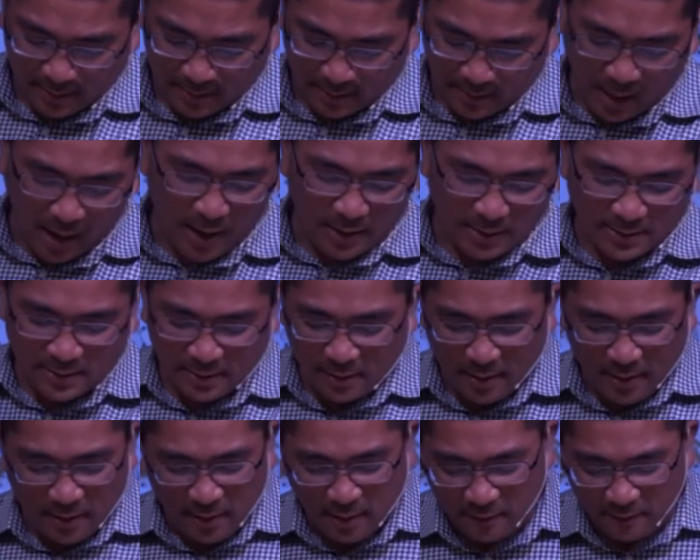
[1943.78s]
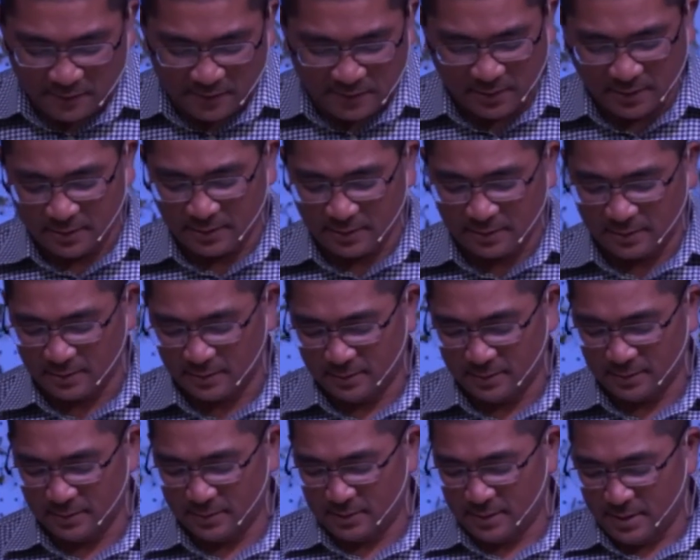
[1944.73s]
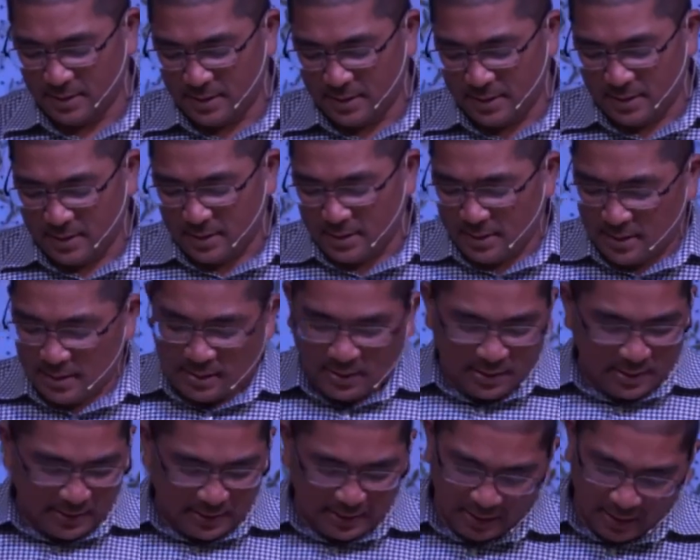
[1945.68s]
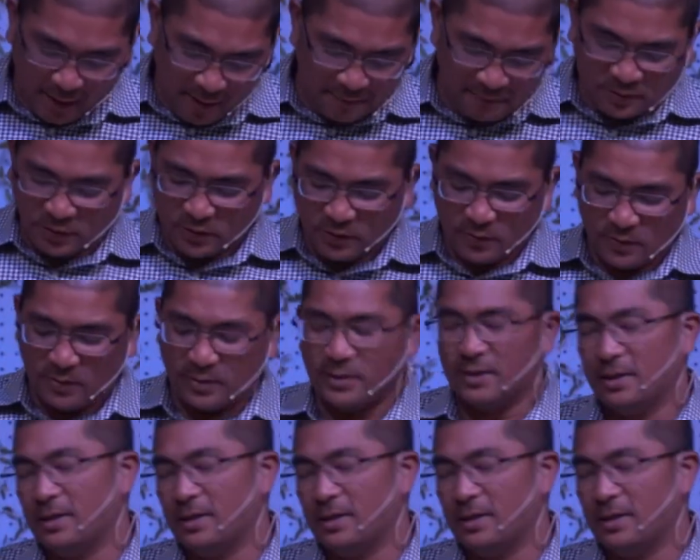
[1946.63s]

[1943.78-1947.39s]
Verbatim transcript: God's loves and he loves you and,